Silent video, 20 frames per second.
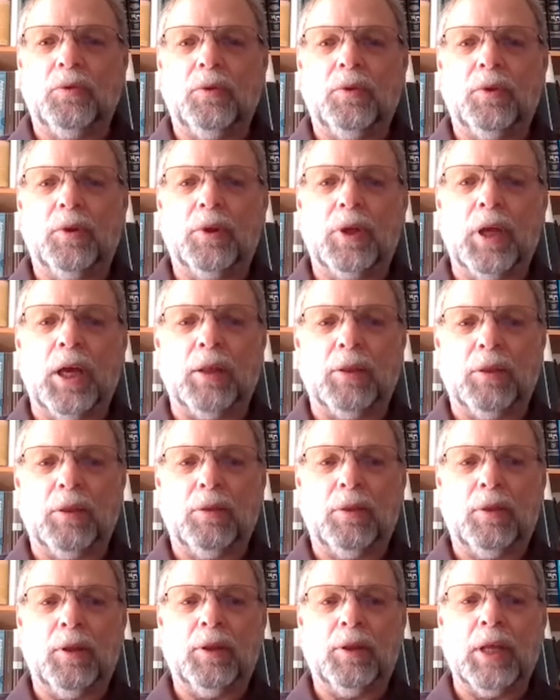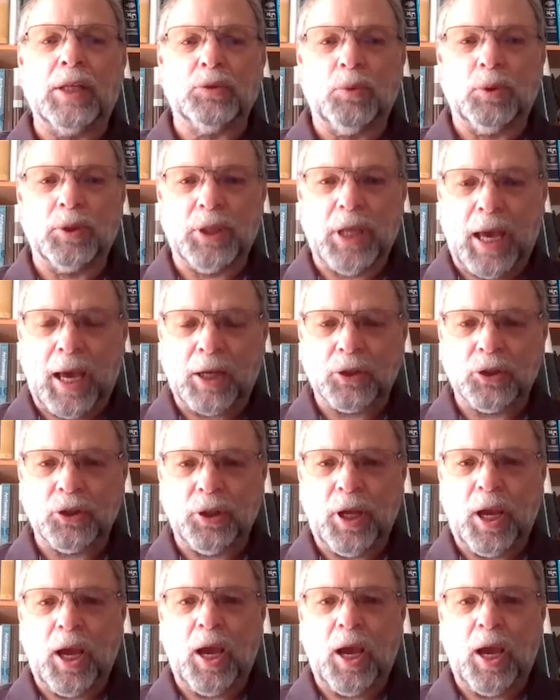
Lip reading: that that's what's actually